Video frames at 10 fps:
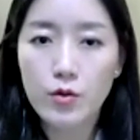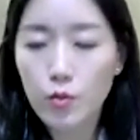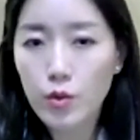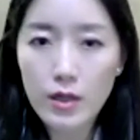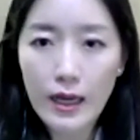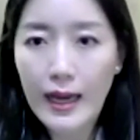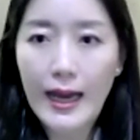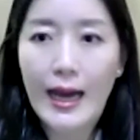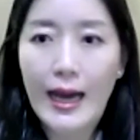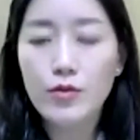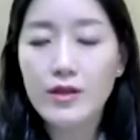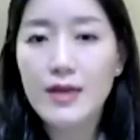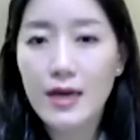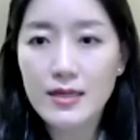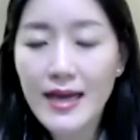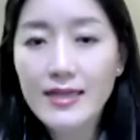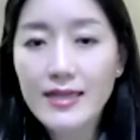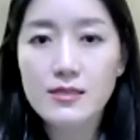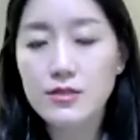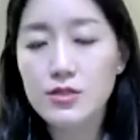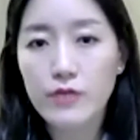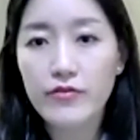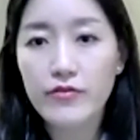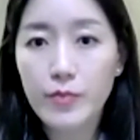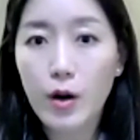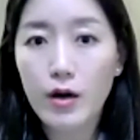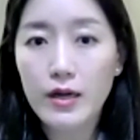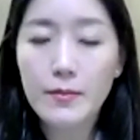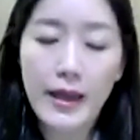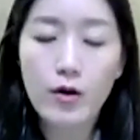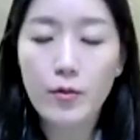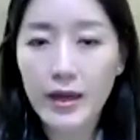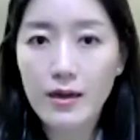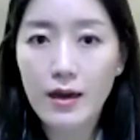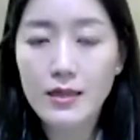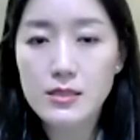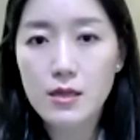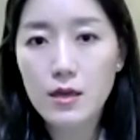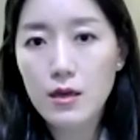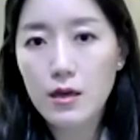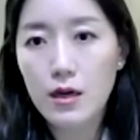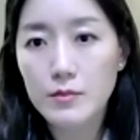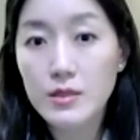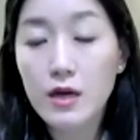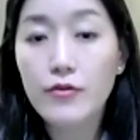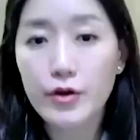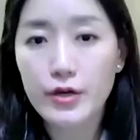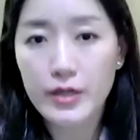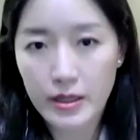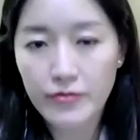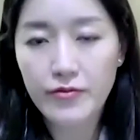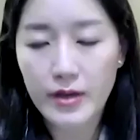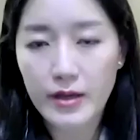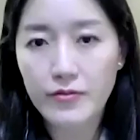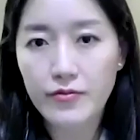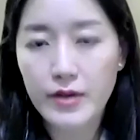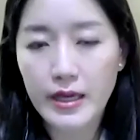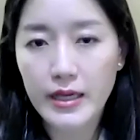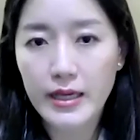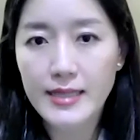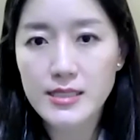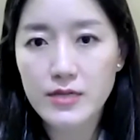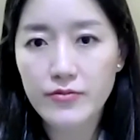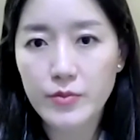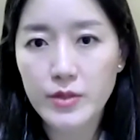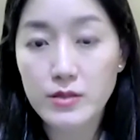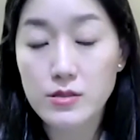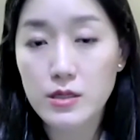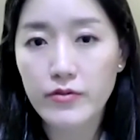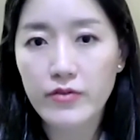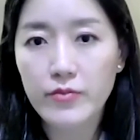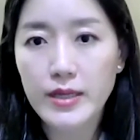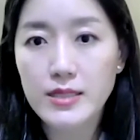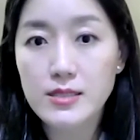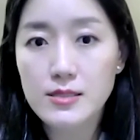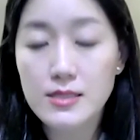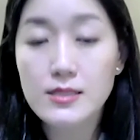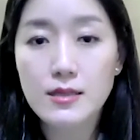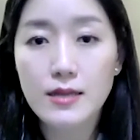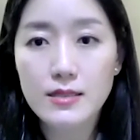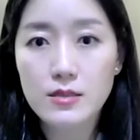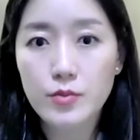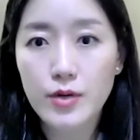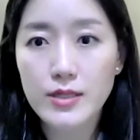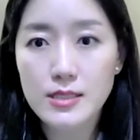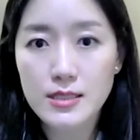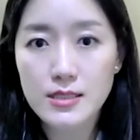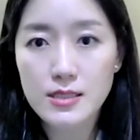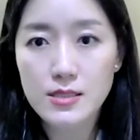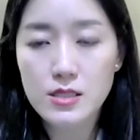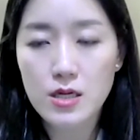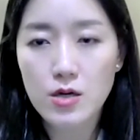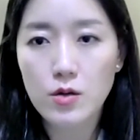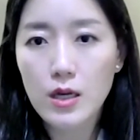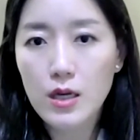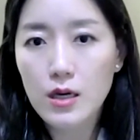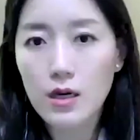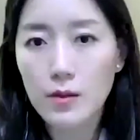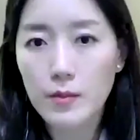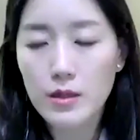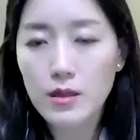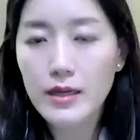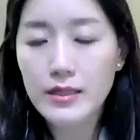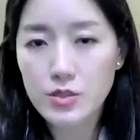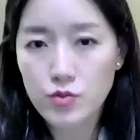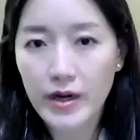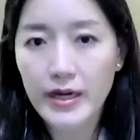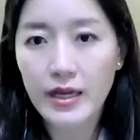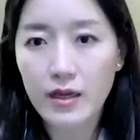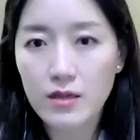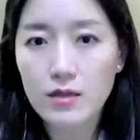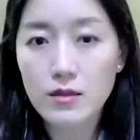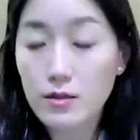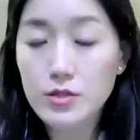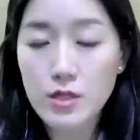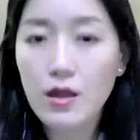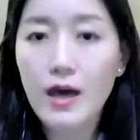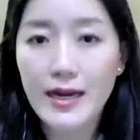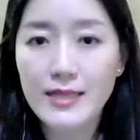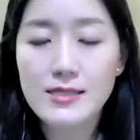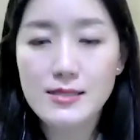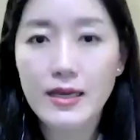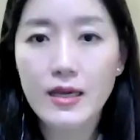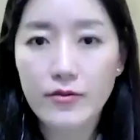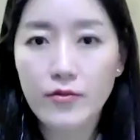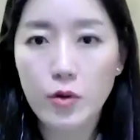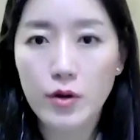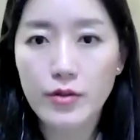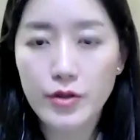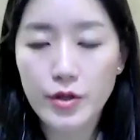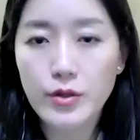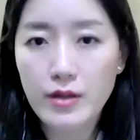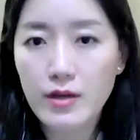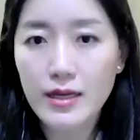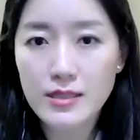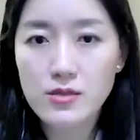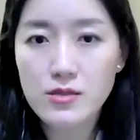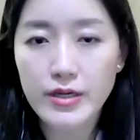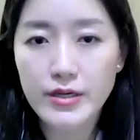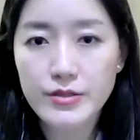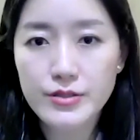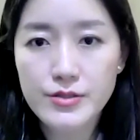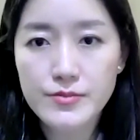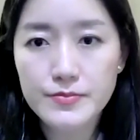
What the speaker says: how a next conservative party may or may not govern if a candidate from the conservative base is elected president. And so a lot is there's a lot at stake for the Yoon in the next 3 years.